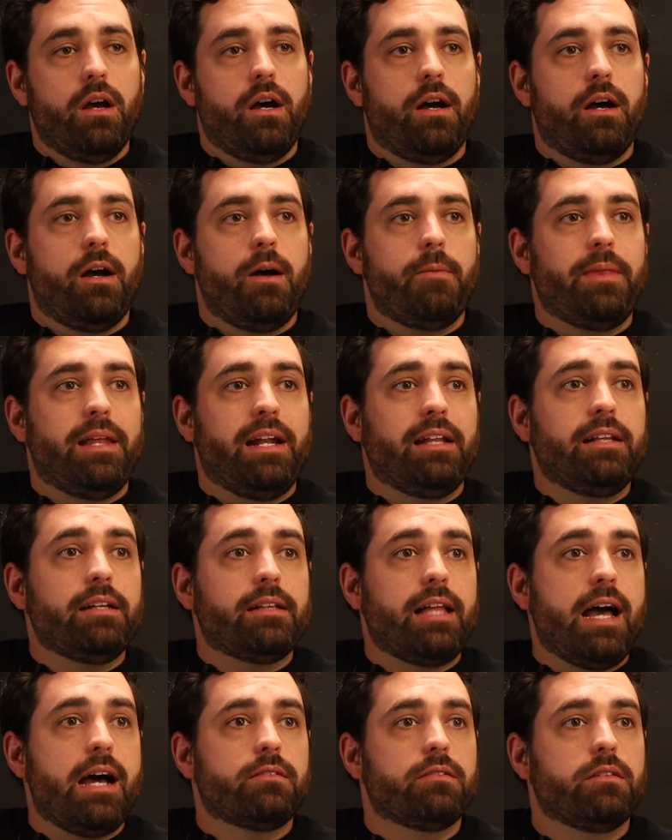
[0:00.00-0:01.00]
Um, and I think
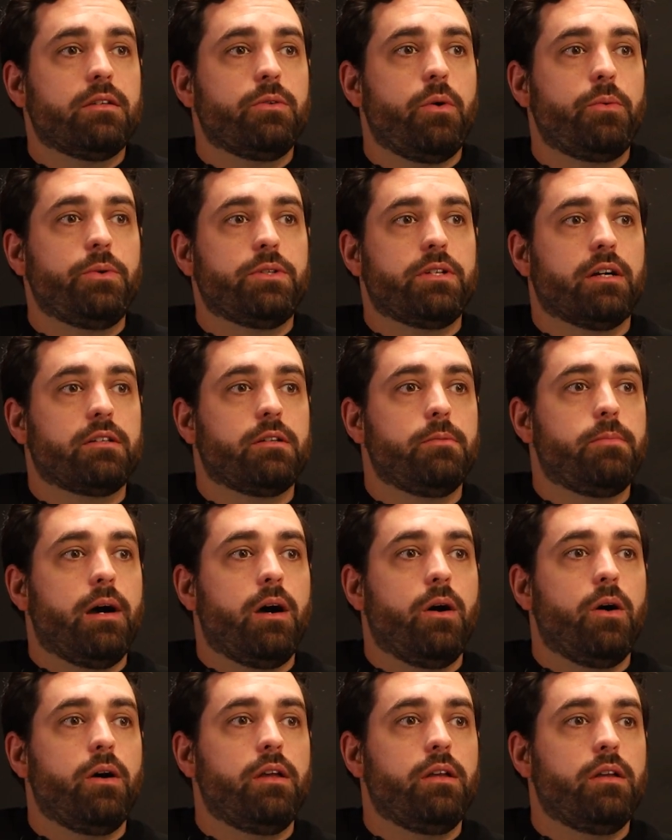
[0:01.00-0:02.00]
lastly, what we talked
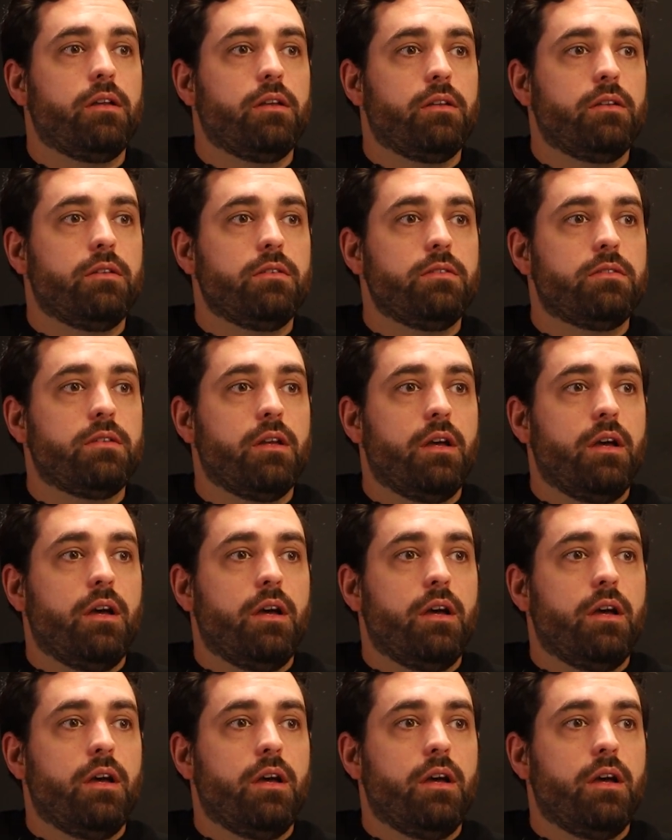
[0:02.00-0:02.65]
about is